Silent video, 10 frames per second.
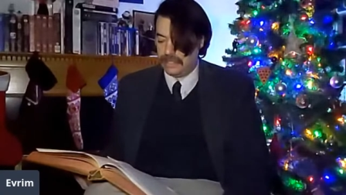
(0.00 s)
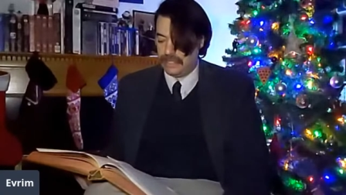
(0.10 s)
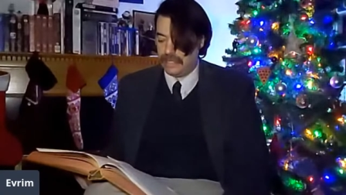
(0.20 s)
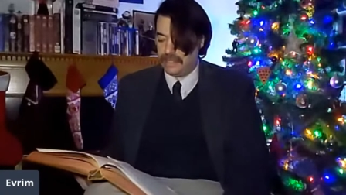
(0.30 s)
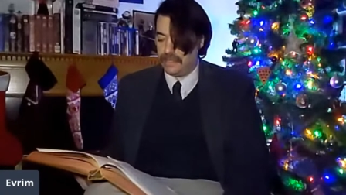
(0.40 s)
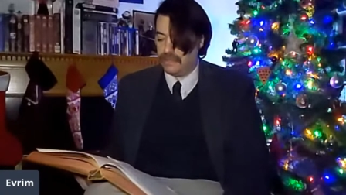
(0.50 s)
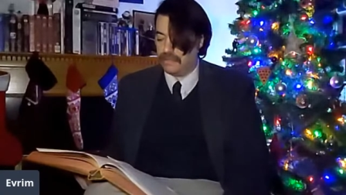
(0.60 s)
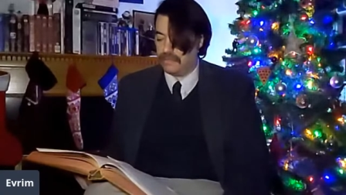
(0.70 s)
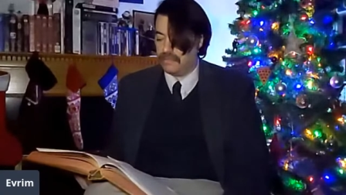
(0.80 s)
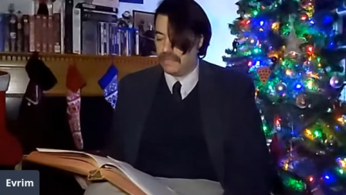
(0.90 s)
And I
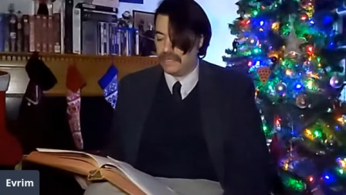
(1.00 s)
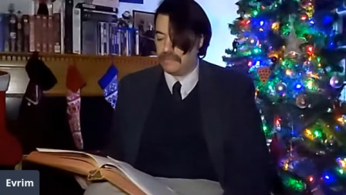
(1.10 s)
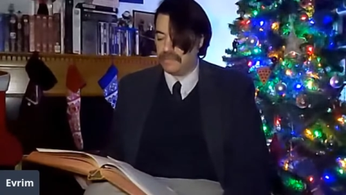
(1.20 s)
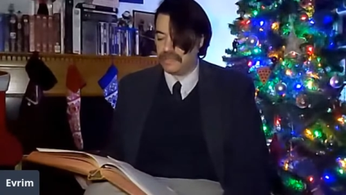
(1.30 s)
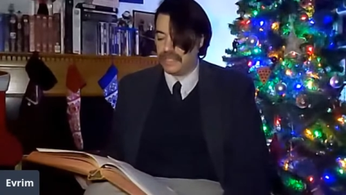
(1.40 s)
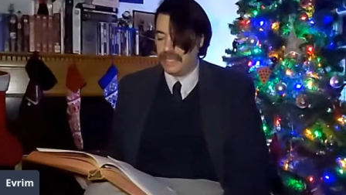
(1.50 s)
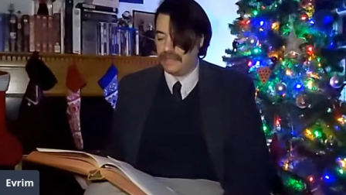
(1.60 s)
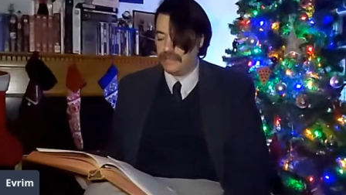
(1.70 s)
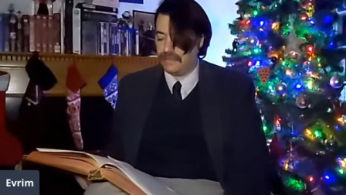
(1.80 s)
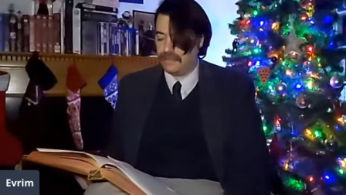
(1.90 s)
know what it will get